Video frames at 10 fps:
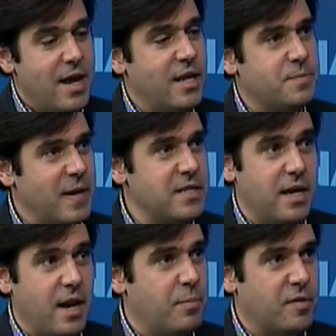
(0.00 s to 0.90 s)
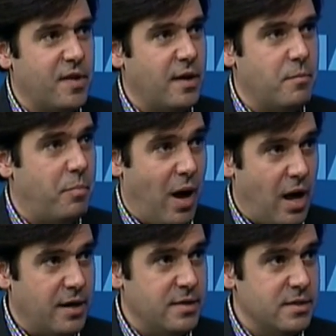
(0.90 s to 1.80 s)
It's basically an 8%
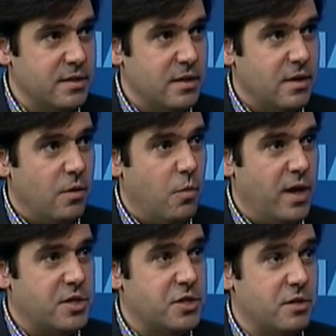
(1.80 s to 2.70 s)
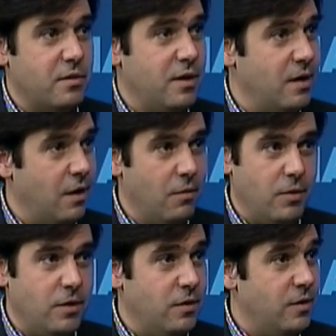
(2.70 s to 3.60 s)
bond which you know
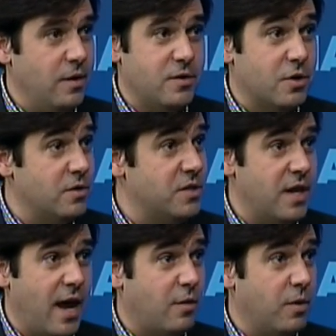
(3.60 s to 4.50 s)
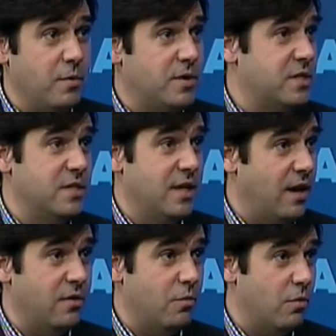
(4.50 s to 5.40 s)
turns into equity, which isn't the
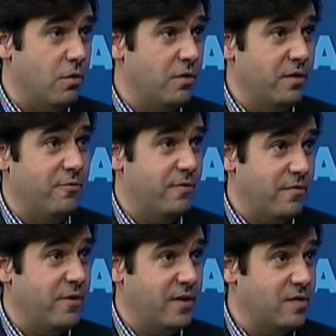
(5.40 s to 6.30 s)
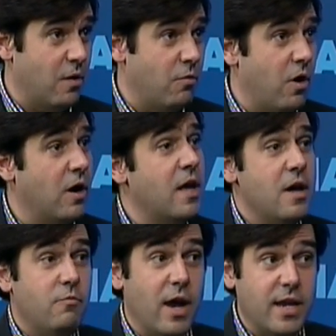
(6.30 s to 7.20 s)
end of the world if, if things go wrong.
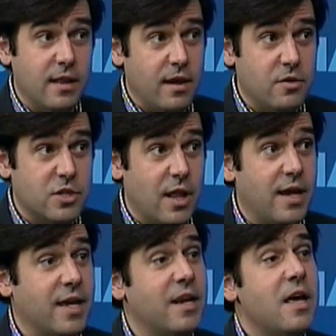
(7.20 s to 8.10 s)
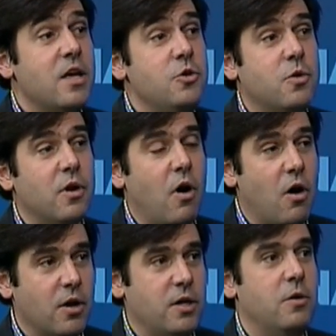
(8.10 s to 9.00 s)
Regulators like it. You could
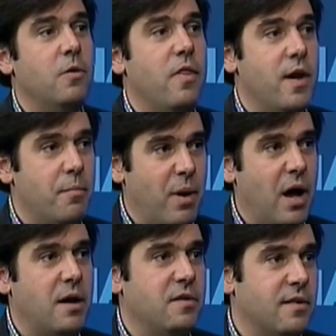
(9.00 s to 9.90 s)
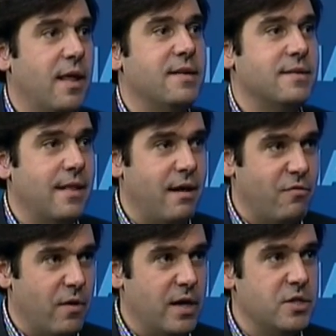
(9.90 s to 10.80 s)
argue that a bond is less
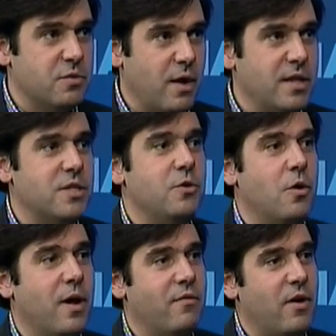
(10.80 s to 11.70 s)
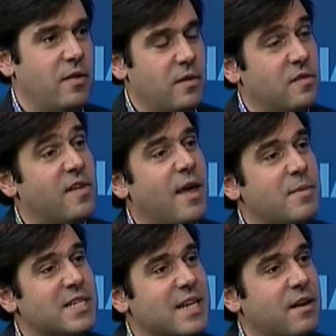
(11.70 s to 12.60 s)
leveraged, right? So you don't have okay. the same
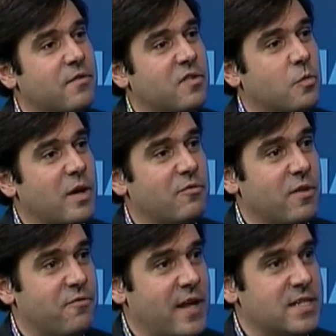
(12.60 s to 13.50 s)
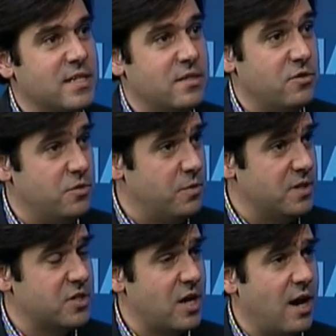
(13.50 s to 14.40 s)
incentive to swing for the fences as you do with the
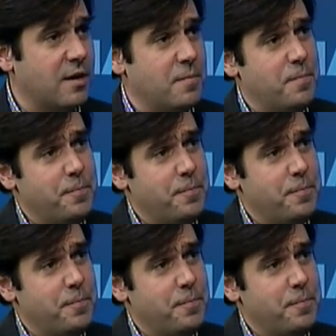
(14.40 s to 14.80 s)
stock.